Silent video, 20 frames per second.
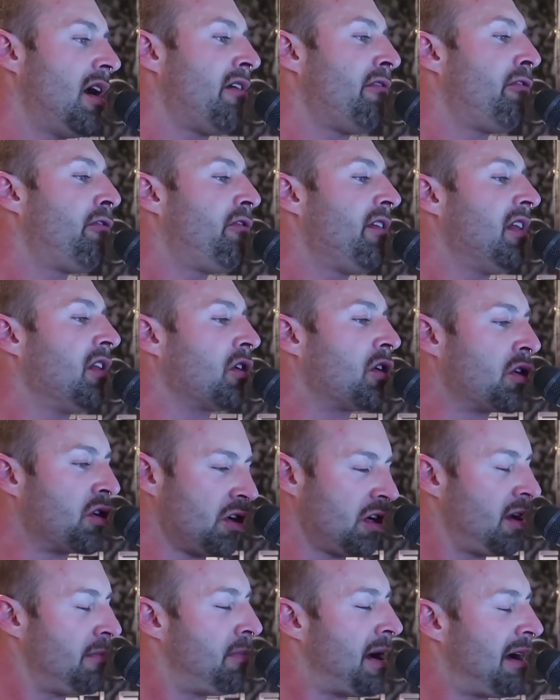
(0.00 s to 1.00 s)
and feel
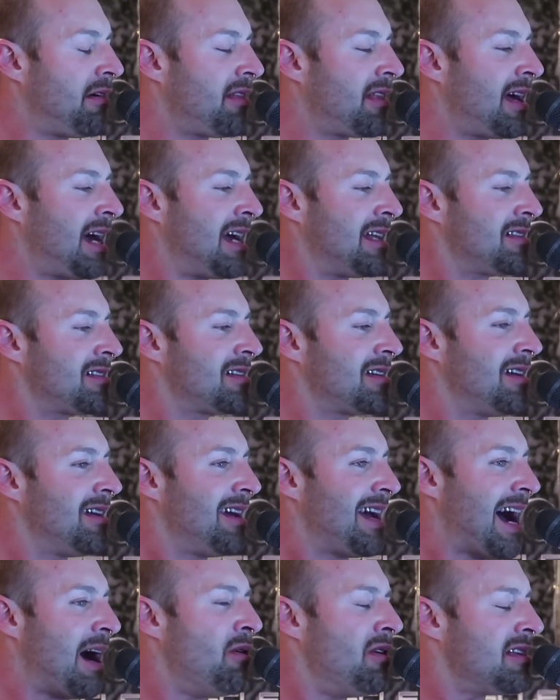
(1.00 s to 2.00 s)
good about that.
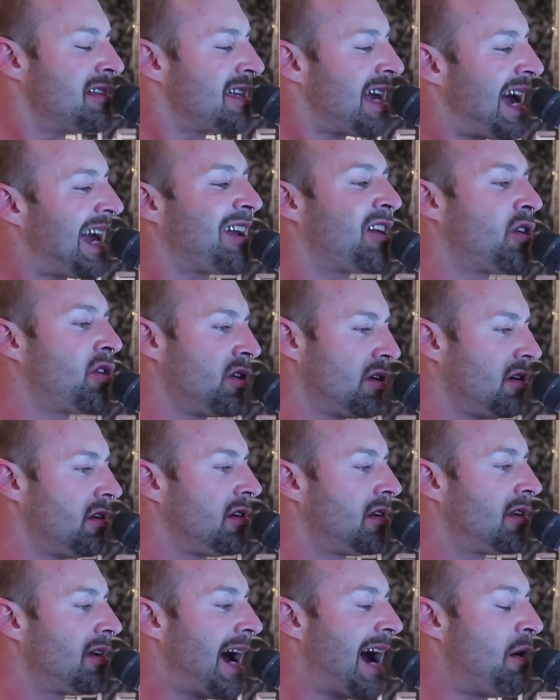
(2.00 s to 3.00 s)
How is that
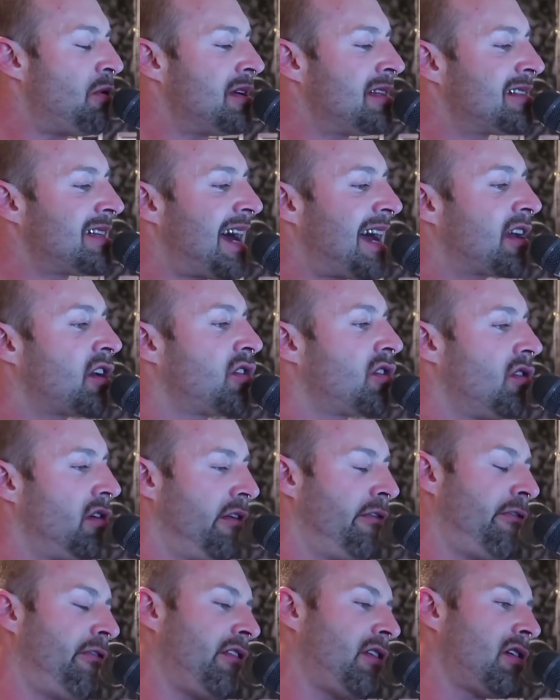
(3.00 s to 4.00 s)
good? How is that
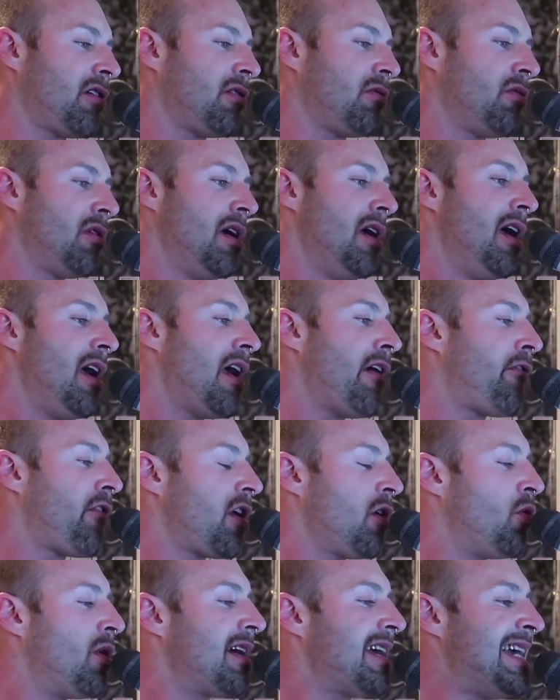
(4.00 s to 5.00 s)
good for you? If
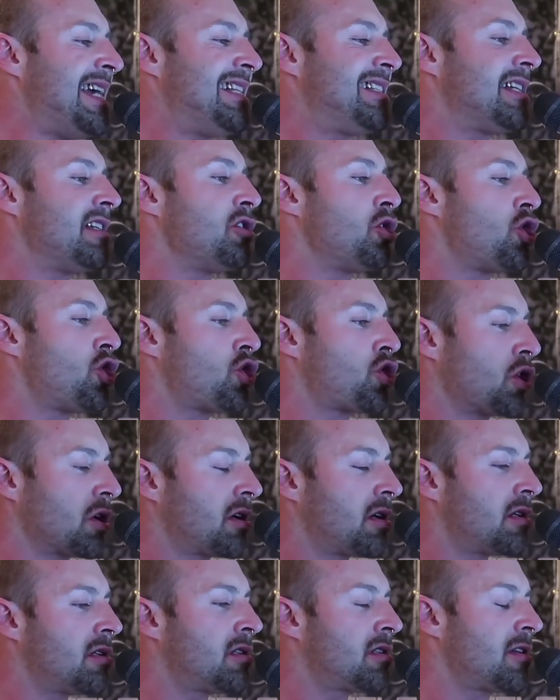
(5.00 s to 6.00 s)
you are eating
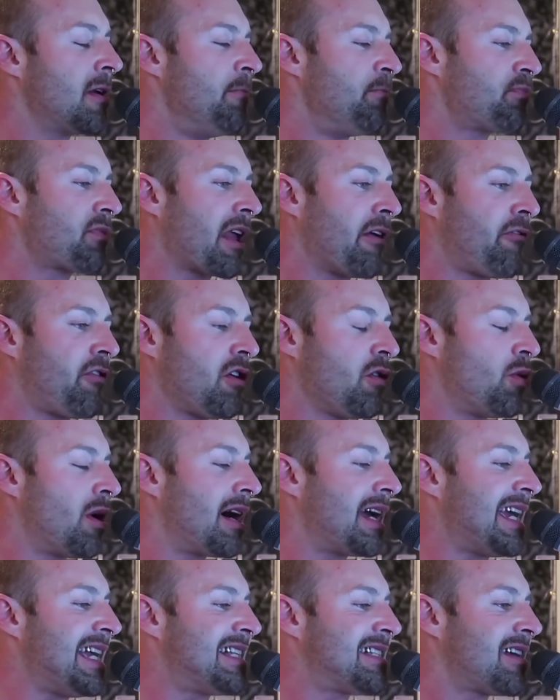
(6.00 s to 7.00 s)
sugars, if you
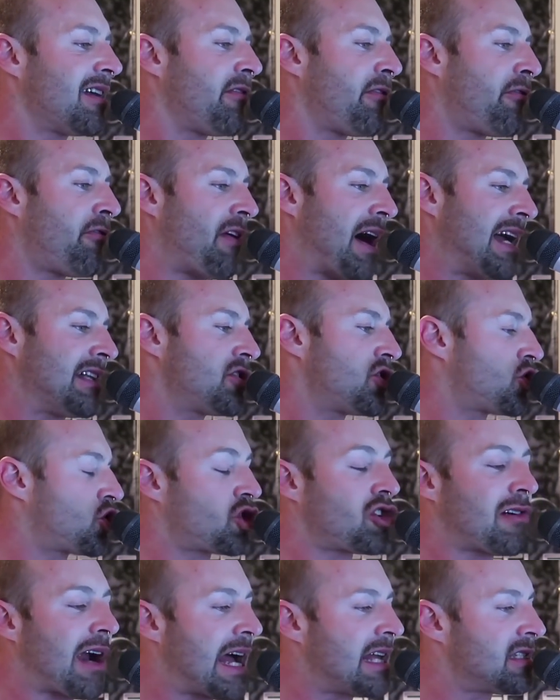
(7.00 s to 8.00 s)
are eating fats,
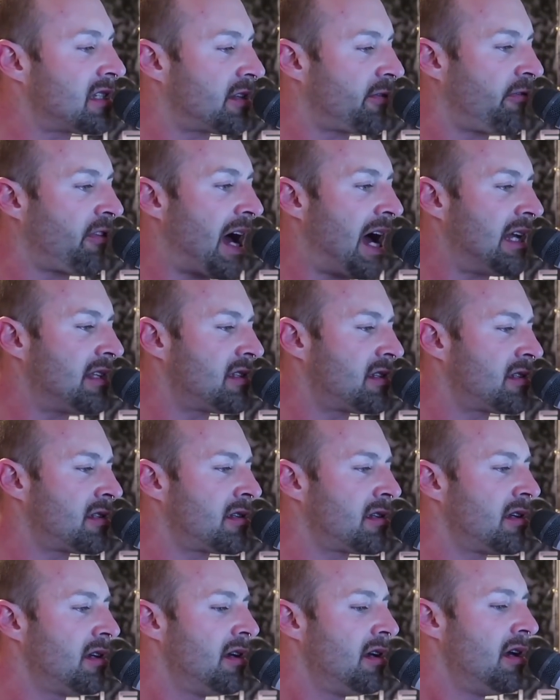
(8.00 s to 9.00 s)
trans
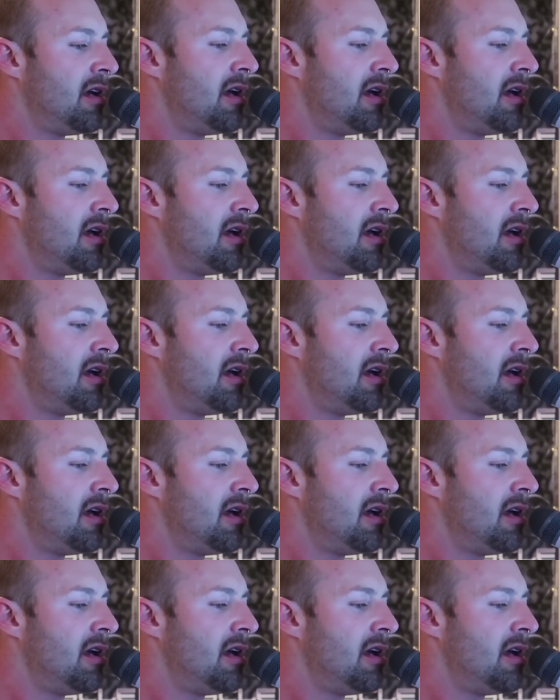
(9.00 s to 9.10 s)
fats,